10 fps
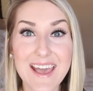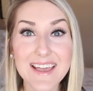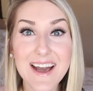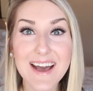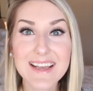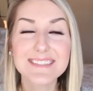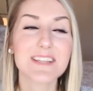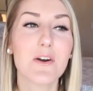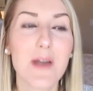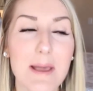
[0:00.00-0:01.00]
Hey guys!
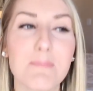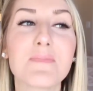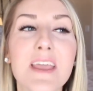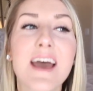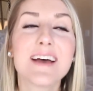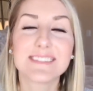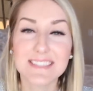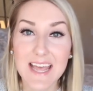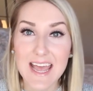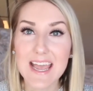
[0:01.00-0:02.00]
Okay,
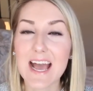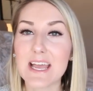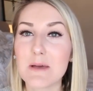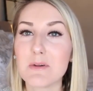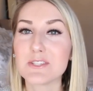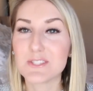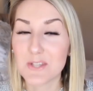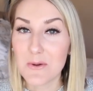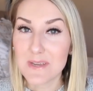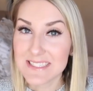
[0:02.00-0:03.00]
today I am
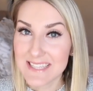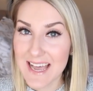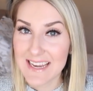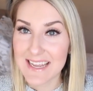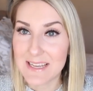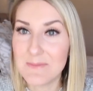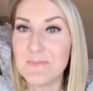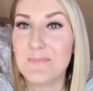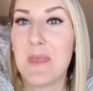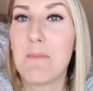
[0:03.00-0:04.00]
so
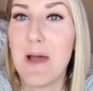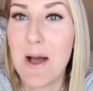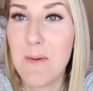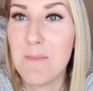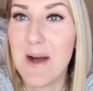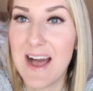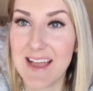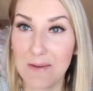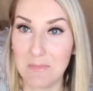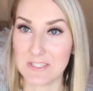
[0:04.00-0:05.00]
excited about
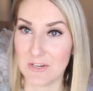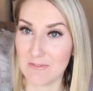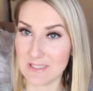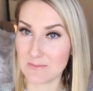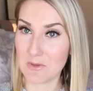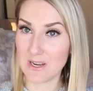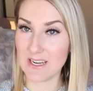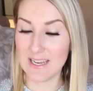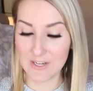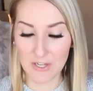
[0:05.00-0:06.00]
make sure everything's plugged
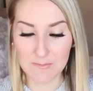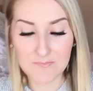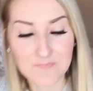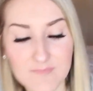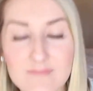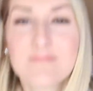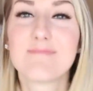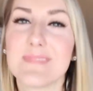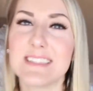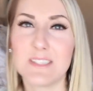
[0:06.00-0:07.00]
in and good.
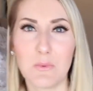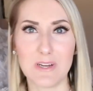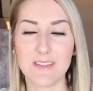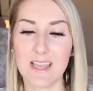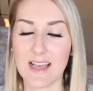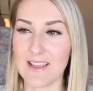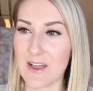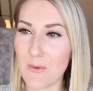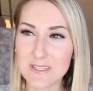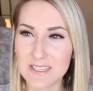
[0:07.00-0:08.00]
It's a weird thing.
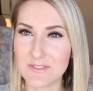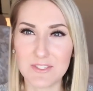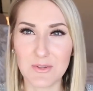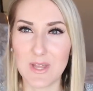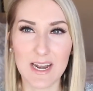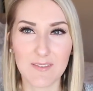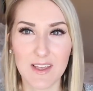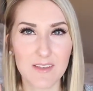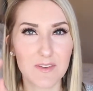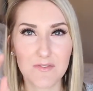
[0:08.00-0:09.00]
I always have to do
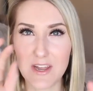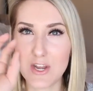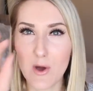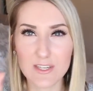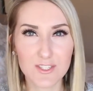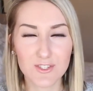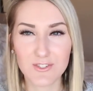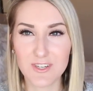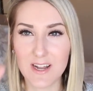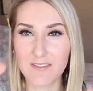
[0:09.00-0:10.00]
that. Even if I know I just
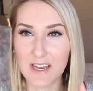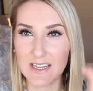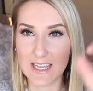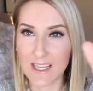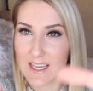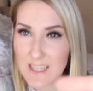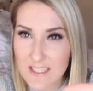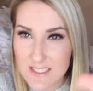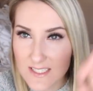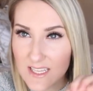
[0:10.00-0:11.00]
turned it on, I've got to
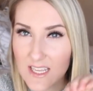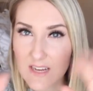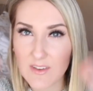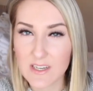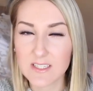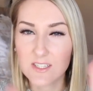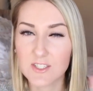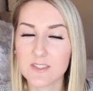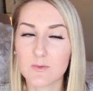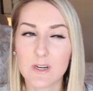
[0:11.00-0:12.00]
see it, I've got to touch
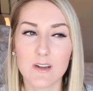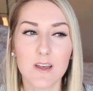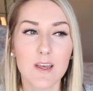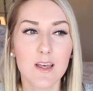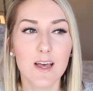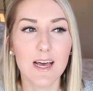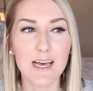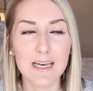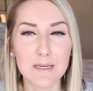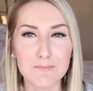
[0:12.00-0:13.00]
it. It's weird.
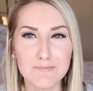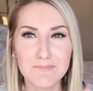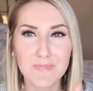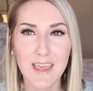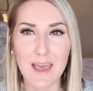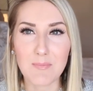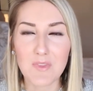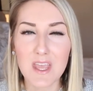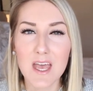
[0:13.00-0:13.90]
Okay.